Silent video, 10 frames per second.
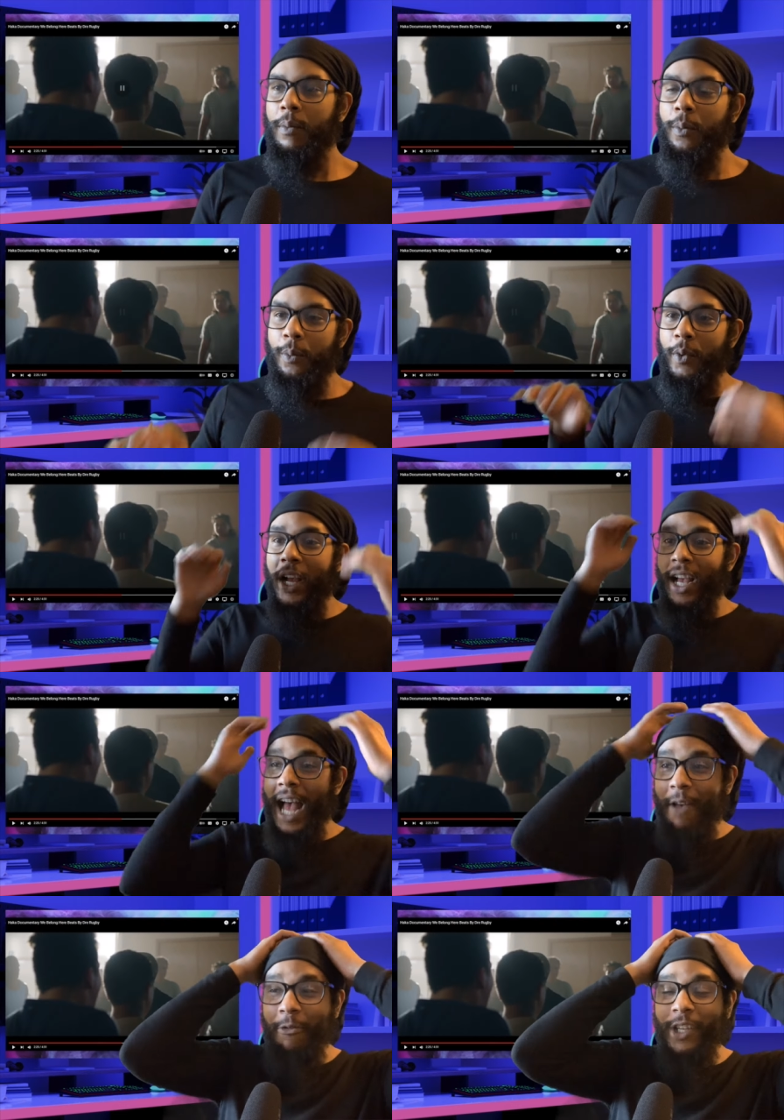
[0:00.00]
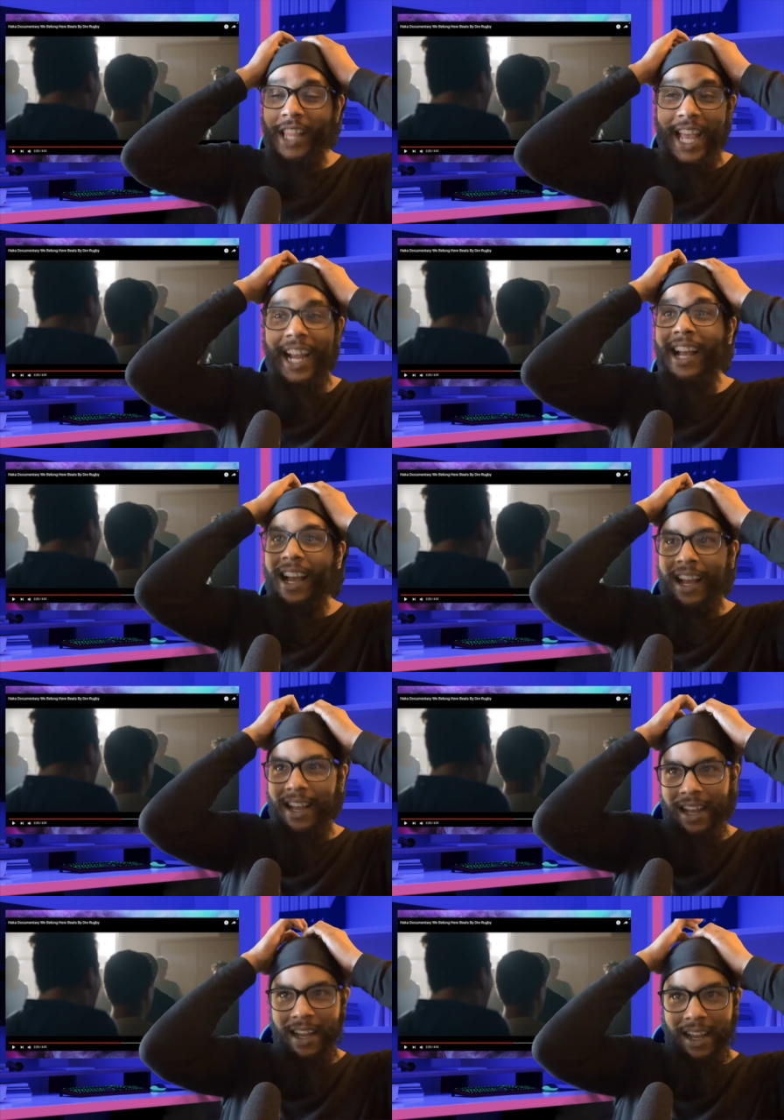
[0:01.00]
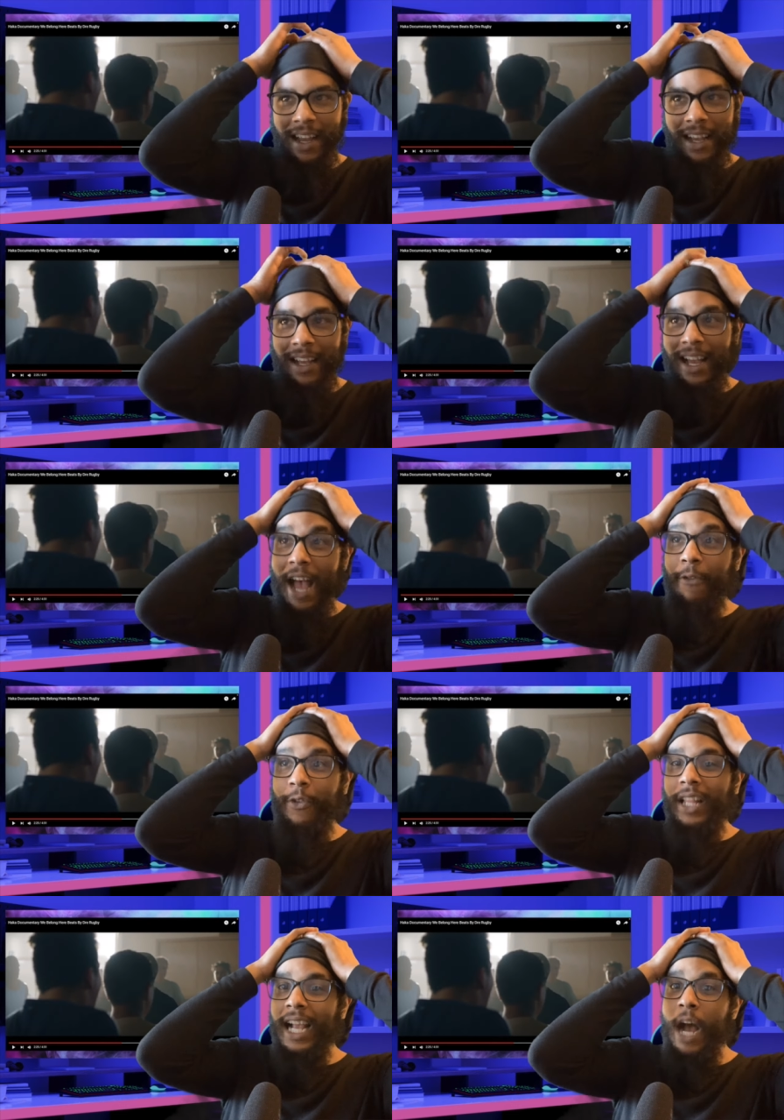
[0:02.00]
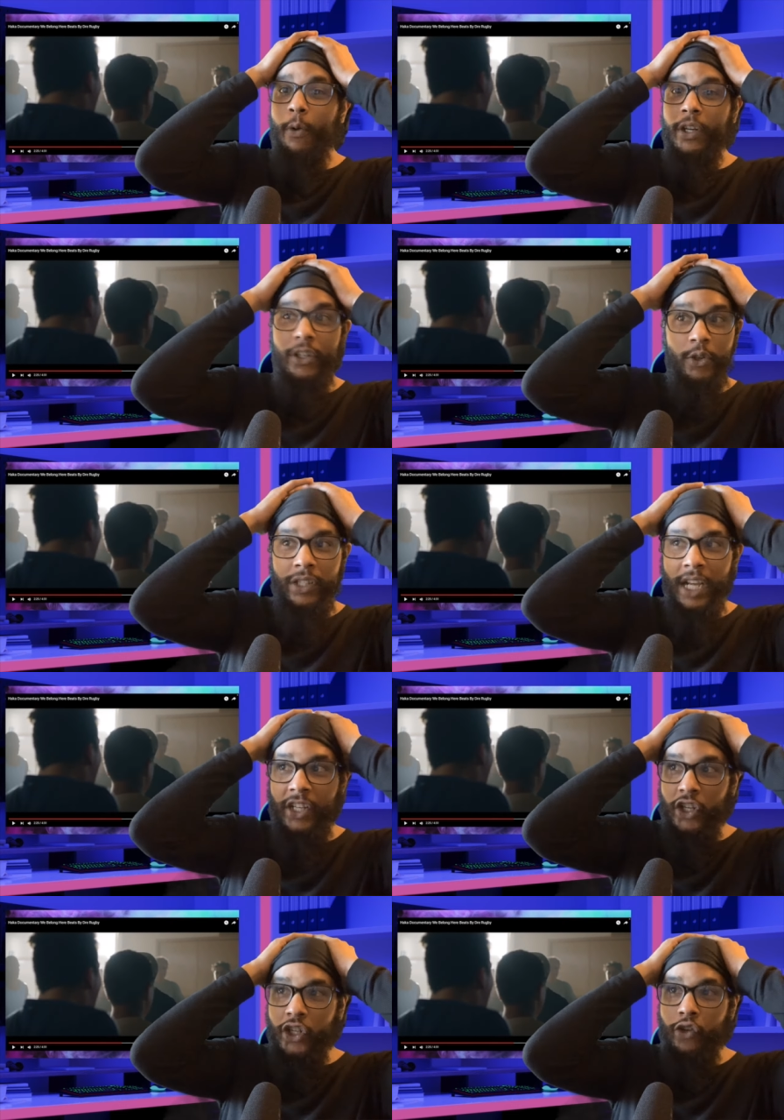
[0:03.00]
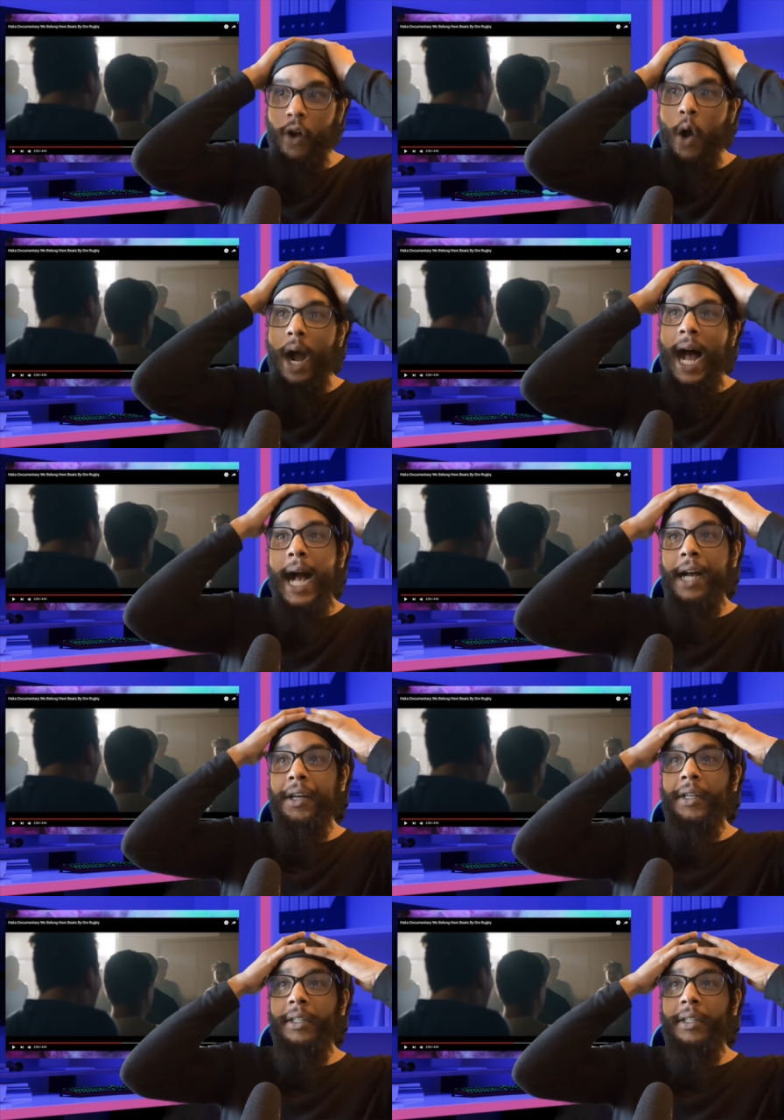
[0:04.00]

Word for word: Bruh, I feel like I feel like I would do such a strong haka.